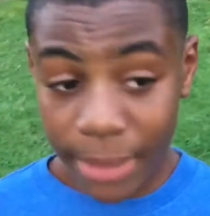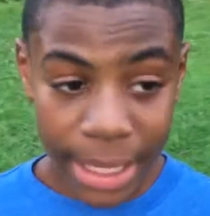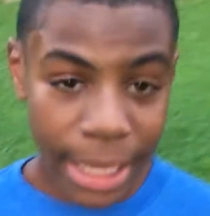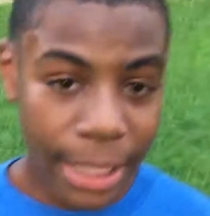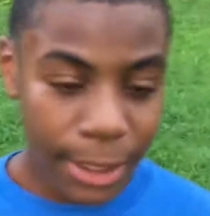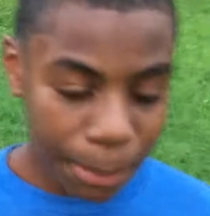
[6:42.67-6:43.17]

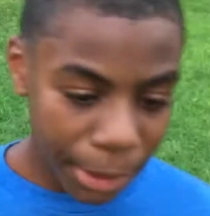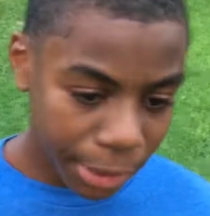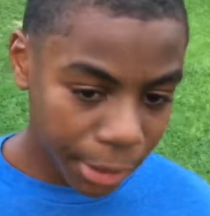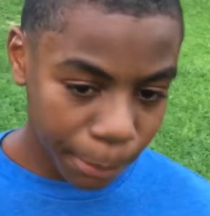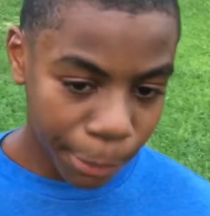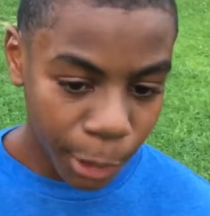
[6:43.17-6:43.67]
Yes,
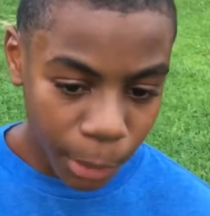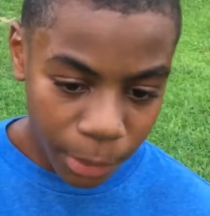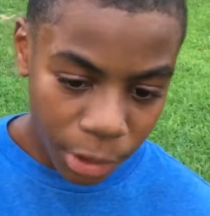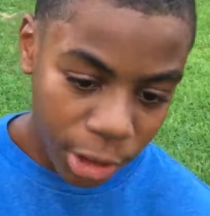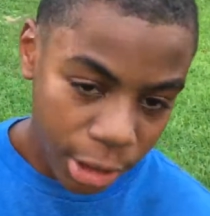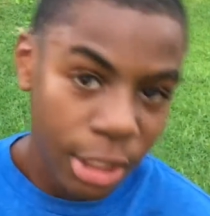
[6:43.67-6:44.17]
Mr.
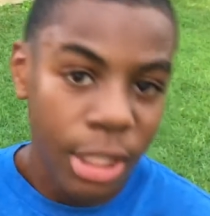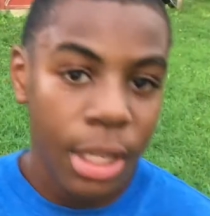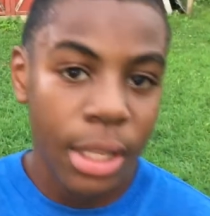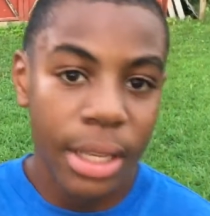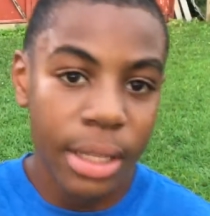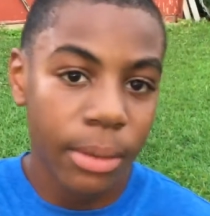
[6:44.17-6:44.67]
Probus,
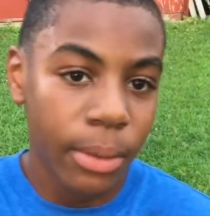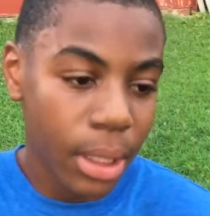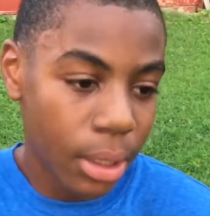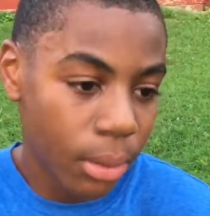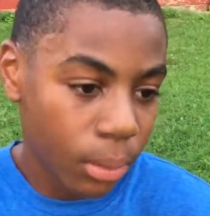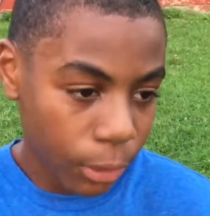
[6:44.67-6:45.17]
that
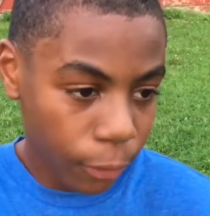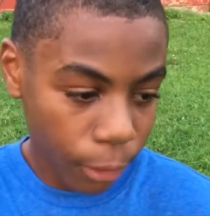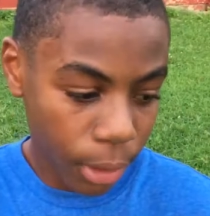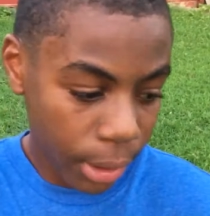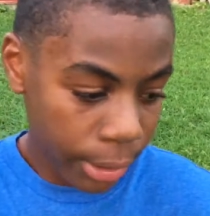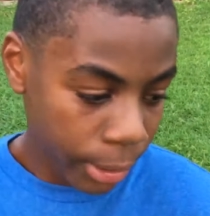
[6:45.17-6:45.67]
land was
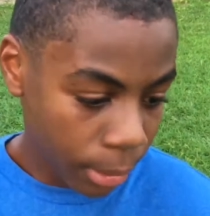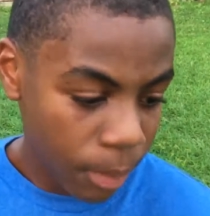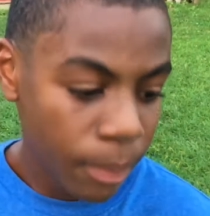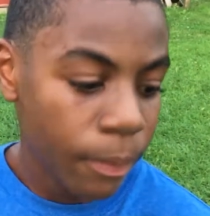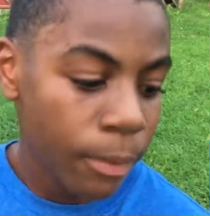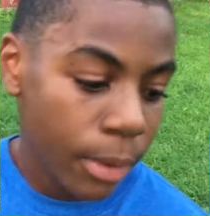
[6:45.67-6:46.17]
for him
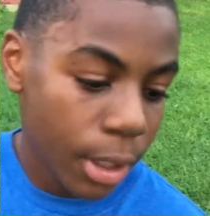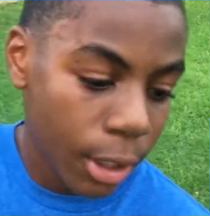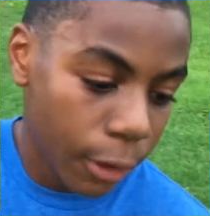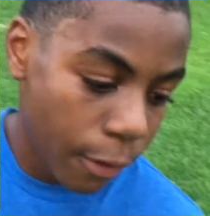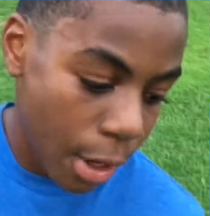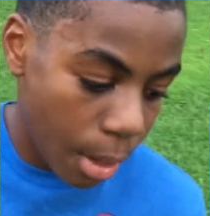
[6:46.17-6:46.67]
and
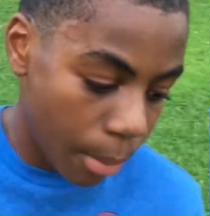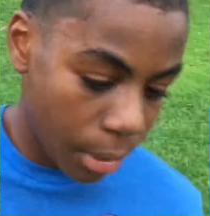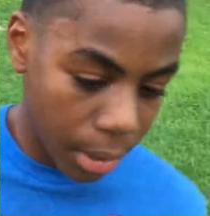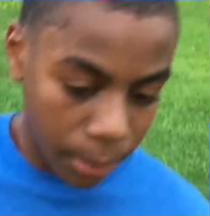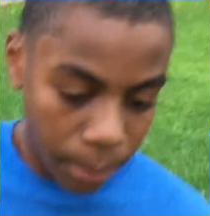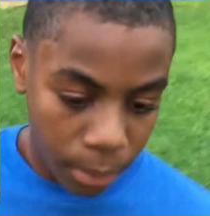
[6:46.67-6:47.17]
his
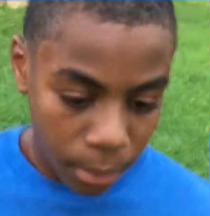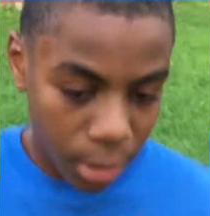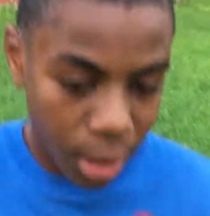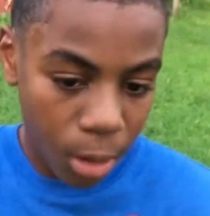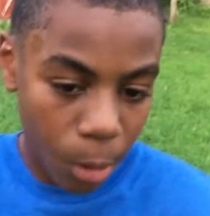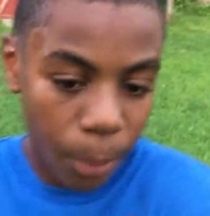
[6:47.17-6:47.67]
family.
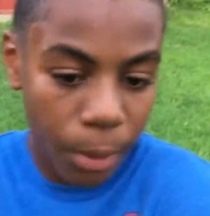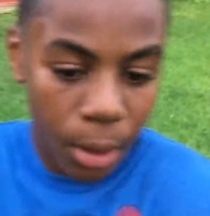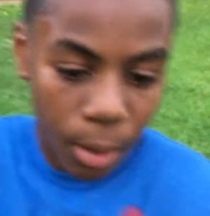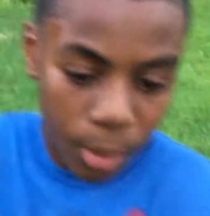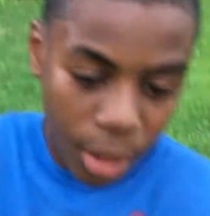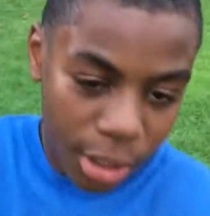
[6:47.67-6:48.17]
I hope
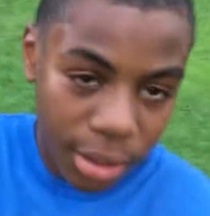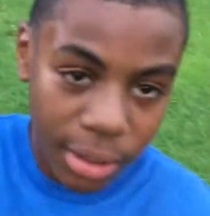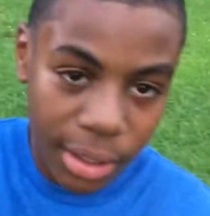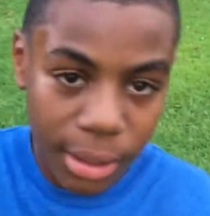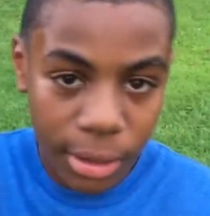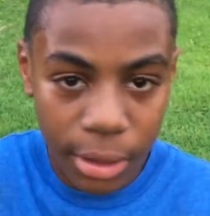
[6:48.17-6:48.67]
y'all watch
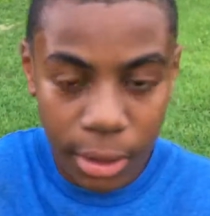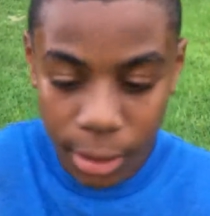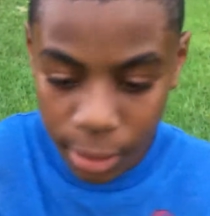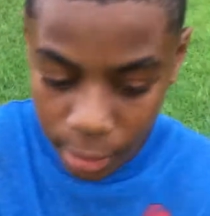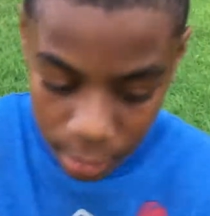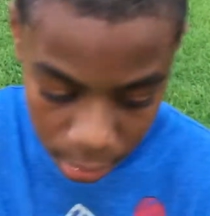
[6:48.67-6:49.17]
this,
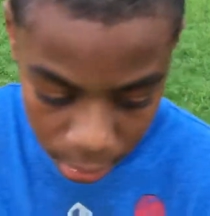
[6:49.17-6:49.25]
because